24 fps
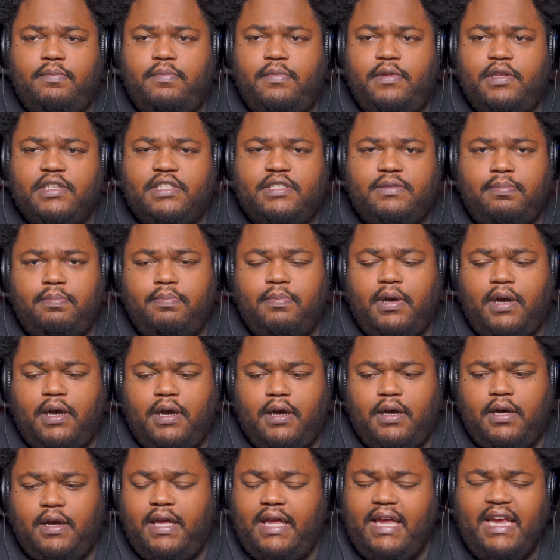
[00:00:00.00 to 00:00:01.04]
this
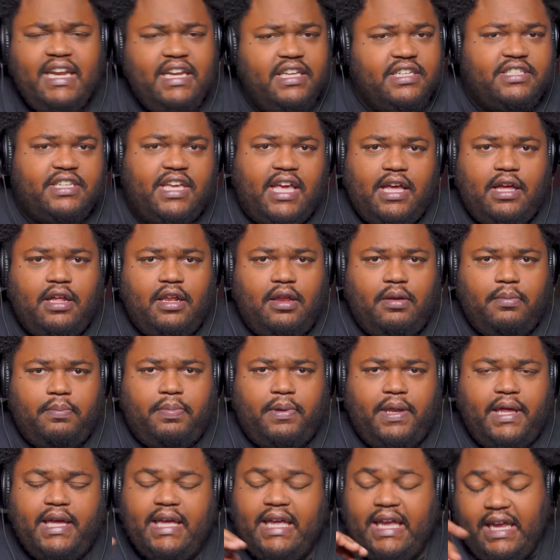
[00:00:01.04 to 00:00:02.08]
any scale I'm
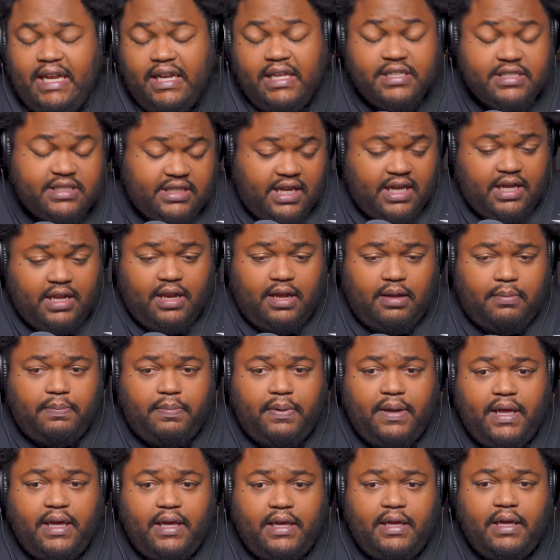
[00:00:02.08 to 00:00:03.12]
playing, any scale I
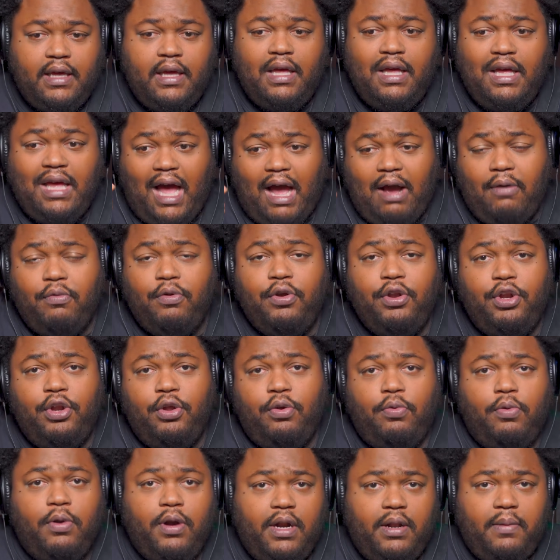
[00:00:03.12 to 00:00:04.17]
play. I want to know
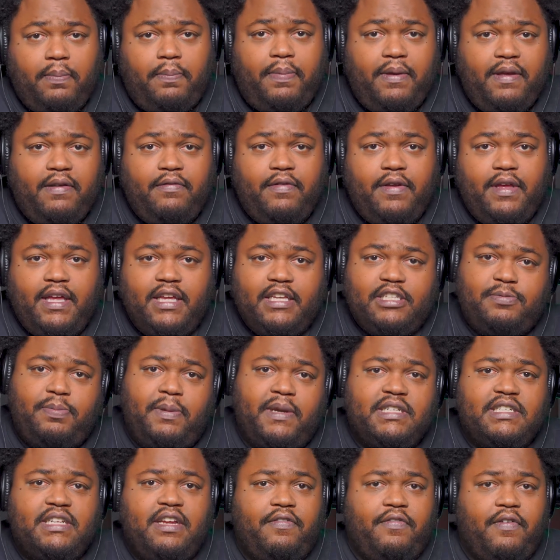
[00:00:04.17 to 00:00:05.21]
where to pivot,
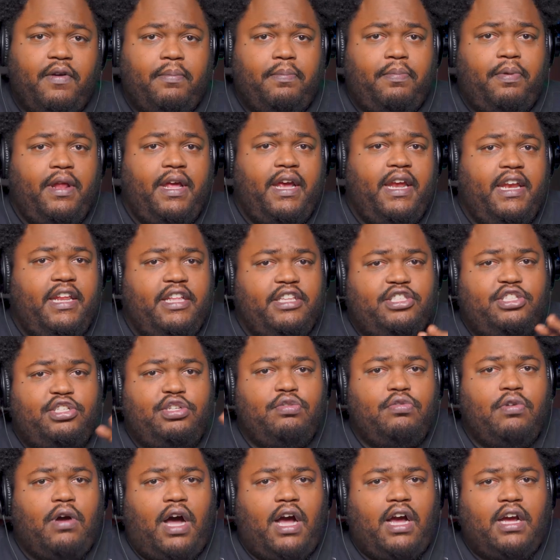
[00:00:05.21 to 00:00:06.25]
especially if I'm playing it
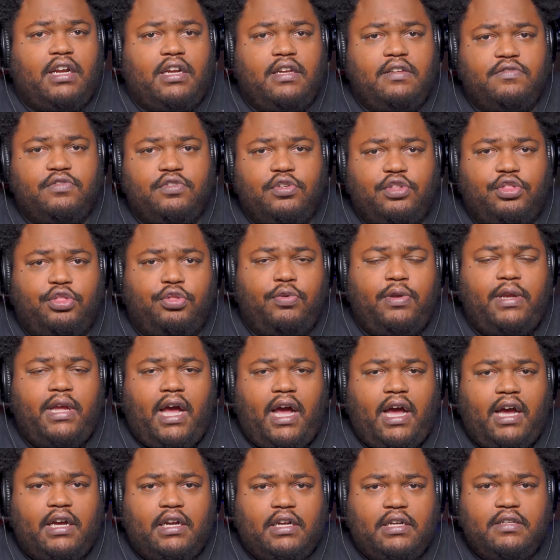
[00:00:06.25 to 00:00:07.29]
2 octaves or 3
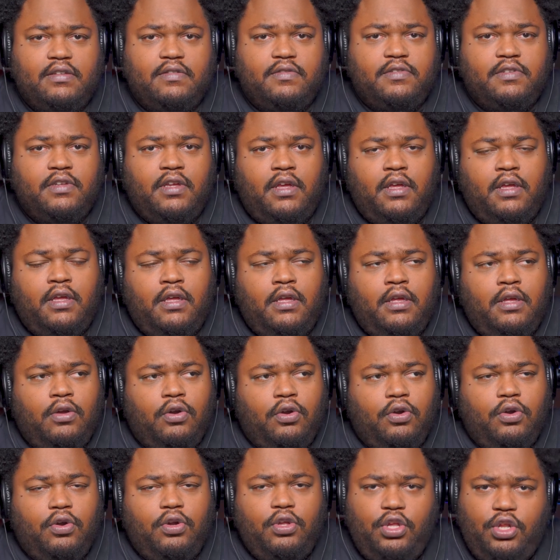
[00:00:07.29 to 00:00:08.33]
octaves.
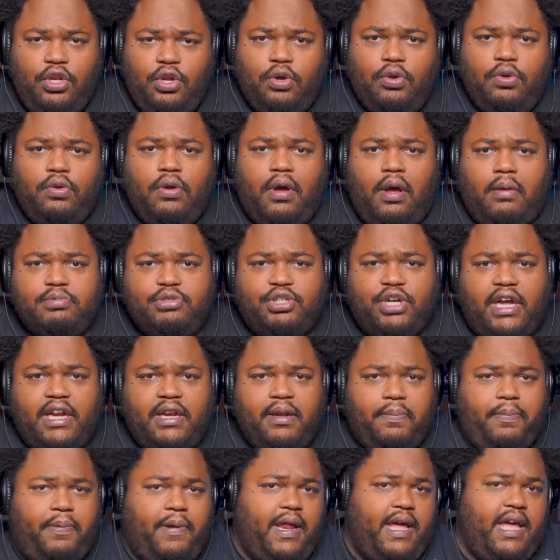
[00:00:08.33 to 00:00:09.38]
You know, I'm trying
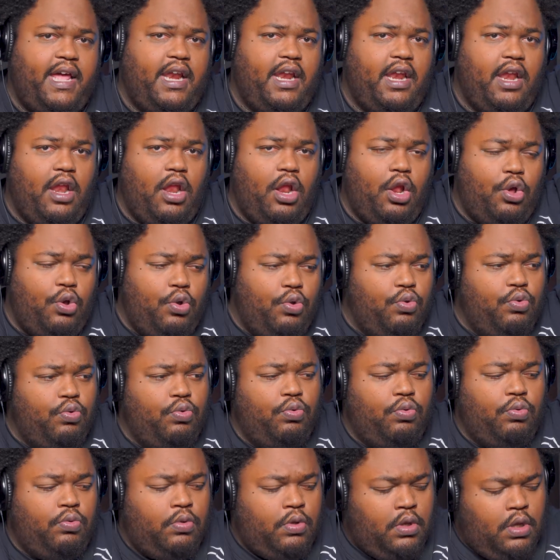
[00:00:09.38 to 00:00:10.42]
to play it
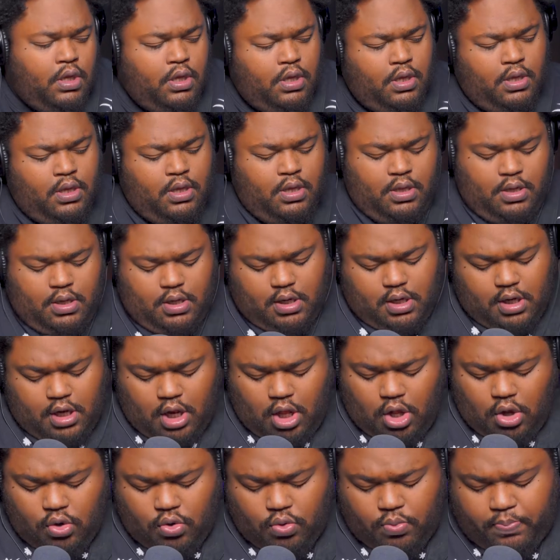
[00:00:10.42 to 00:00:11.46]
long
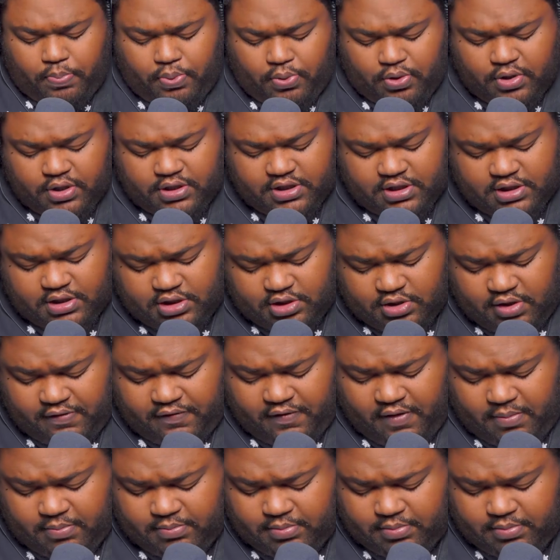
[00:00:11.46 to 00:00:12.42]
portions. So if